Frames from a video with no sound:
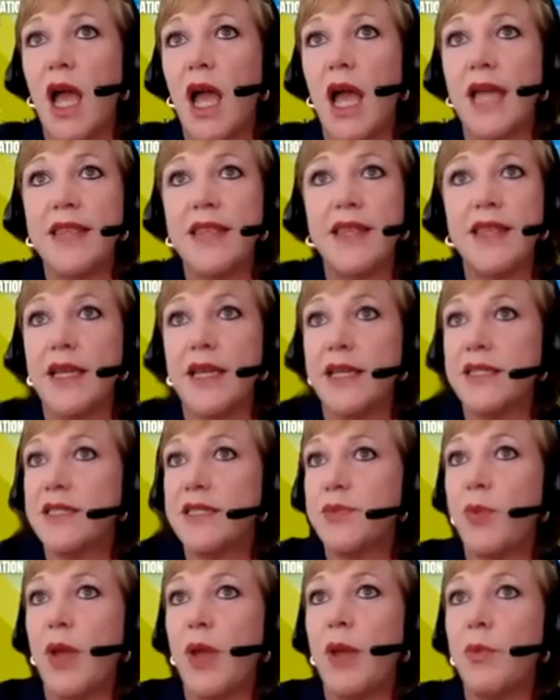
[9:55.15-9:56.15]
I think I
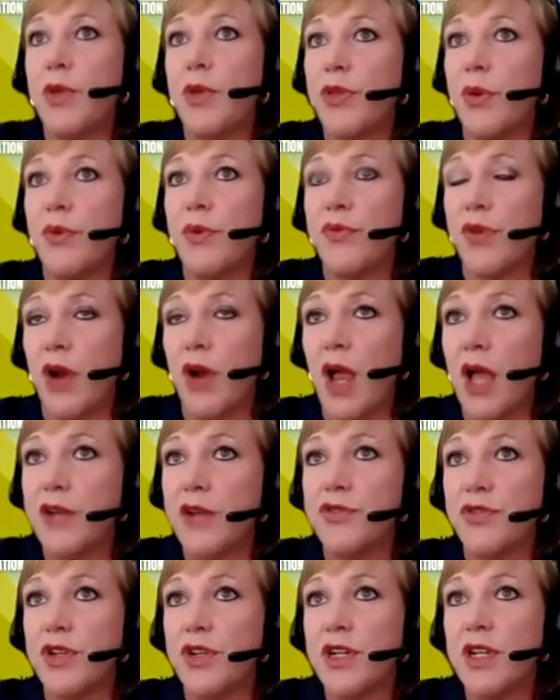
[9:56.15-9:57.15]
swam with over
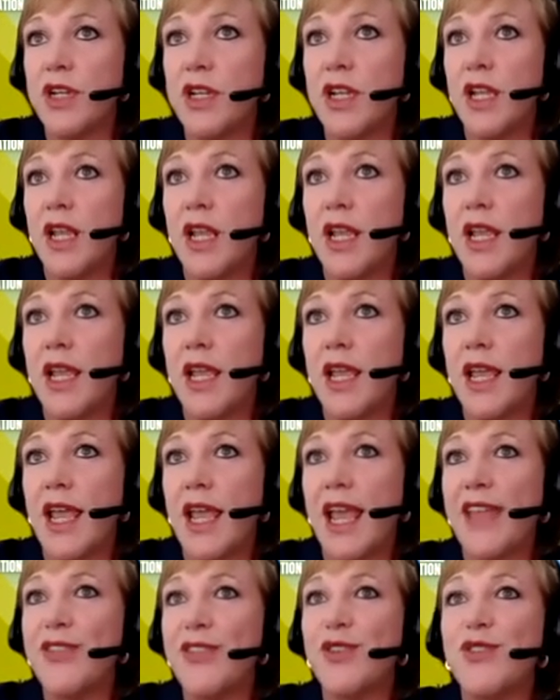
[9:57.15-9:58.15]
100
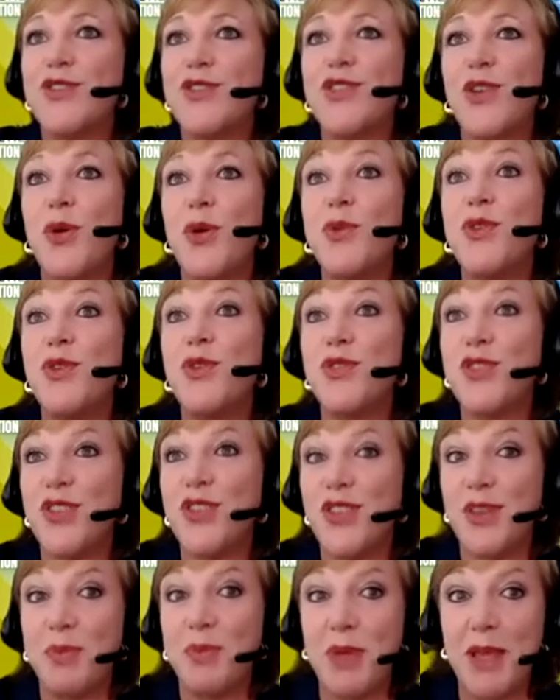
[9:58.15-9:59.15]
and they're so used
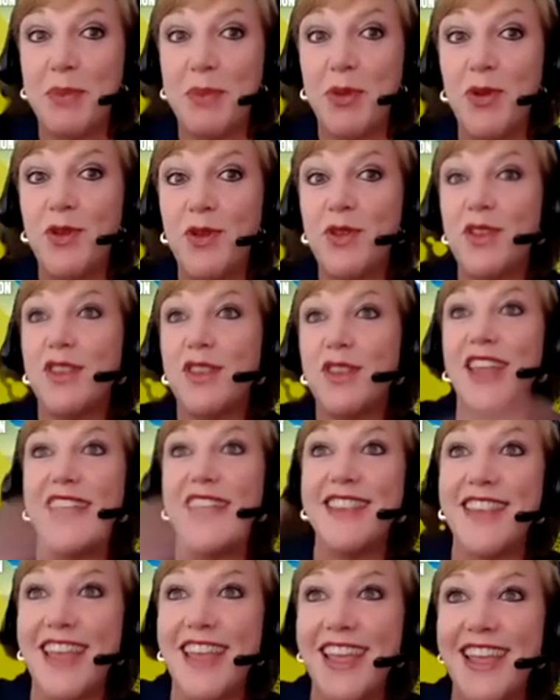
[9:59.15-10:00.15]
to the people
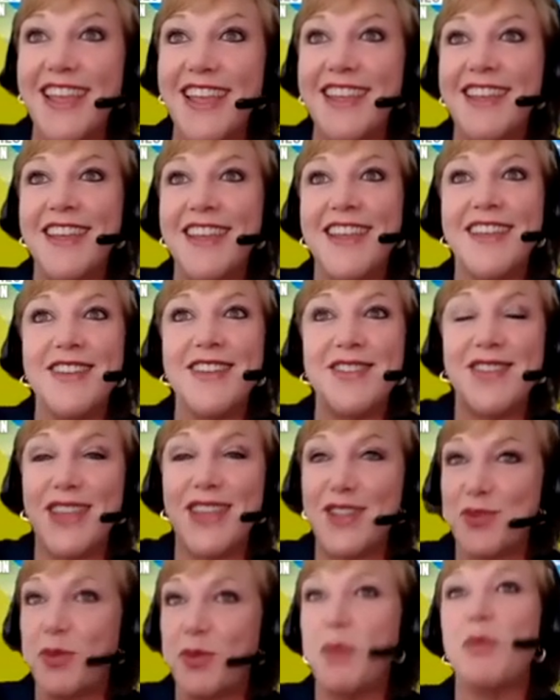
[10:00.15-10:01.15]
that they they
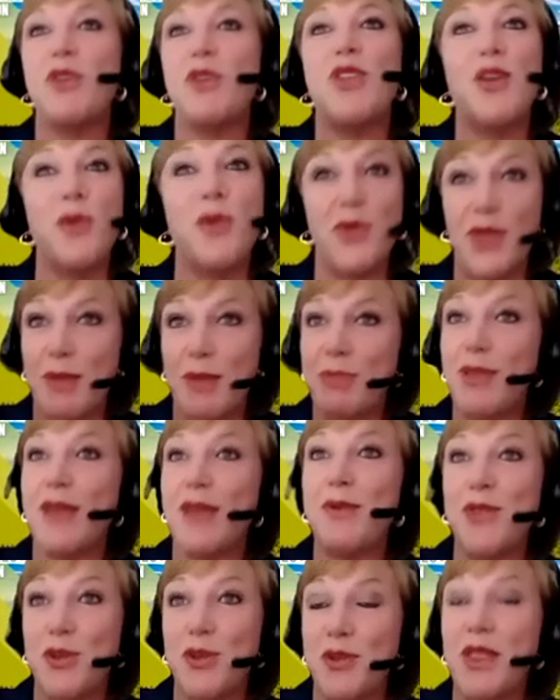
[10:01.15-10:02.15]
swim with you and they
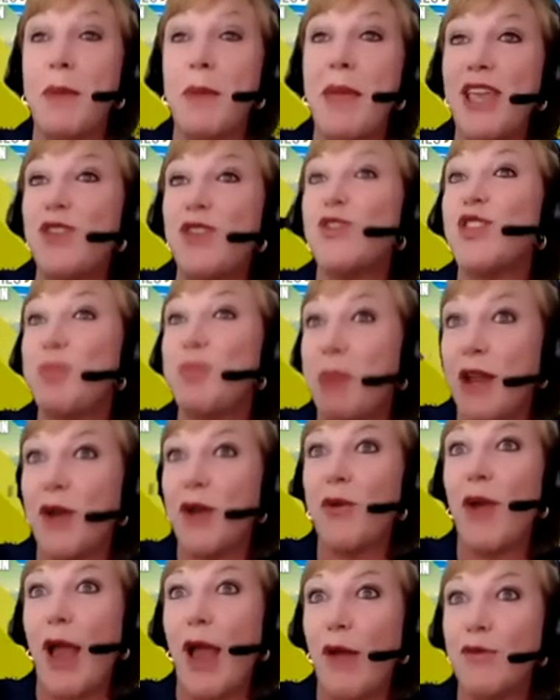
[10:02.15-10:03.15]
play with you they make you spin
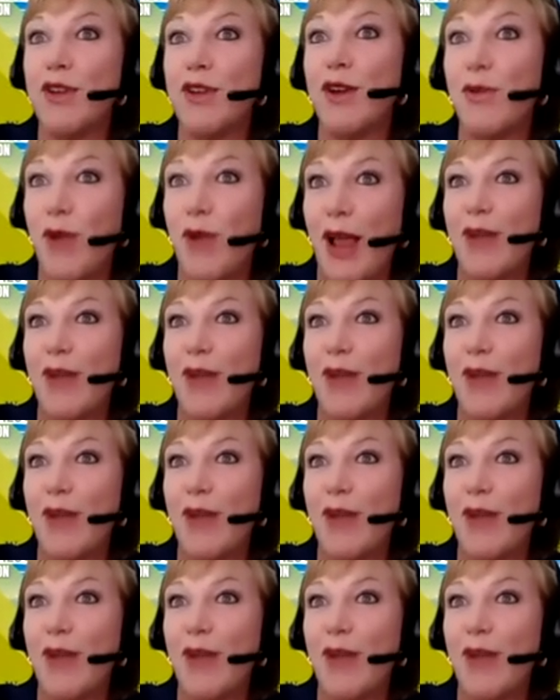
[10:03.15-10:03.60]
around and around